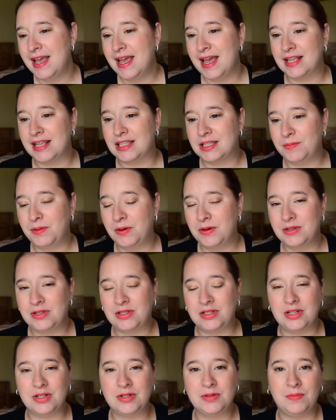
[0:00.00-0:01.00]
It's
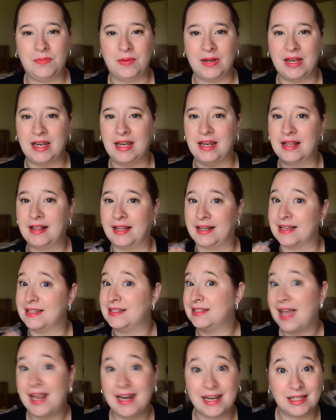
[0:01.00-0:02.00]
supposed to be like a
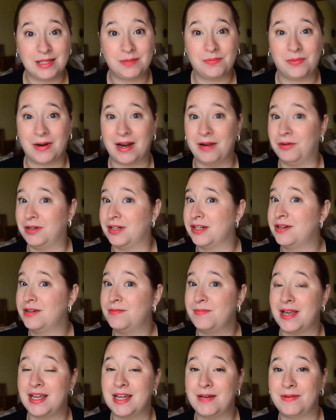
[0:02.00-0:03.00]
setting spray where your
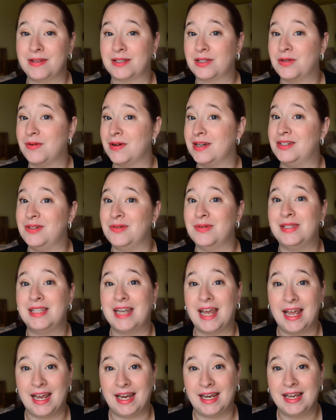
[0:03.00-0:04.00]
makeup is going to
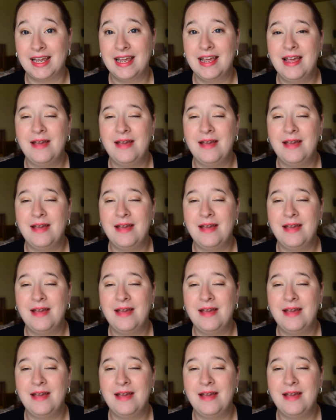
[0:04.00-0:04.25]
stay.